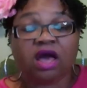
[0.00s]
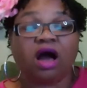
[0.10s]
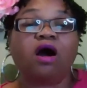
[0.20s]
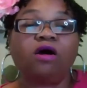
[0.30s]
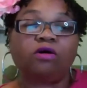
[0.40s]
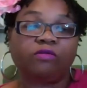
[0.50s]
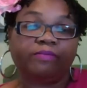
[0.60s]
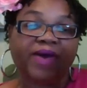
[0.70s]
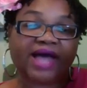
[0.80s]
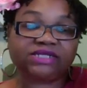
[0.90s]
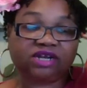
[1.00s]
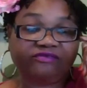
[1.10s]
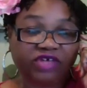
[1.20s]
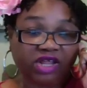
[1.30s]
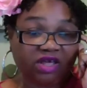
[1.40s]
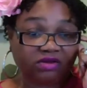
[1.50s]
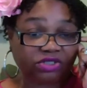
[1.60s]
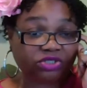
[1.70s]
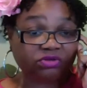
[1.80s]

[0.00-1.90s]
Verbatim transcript: Oh, back to the videos too.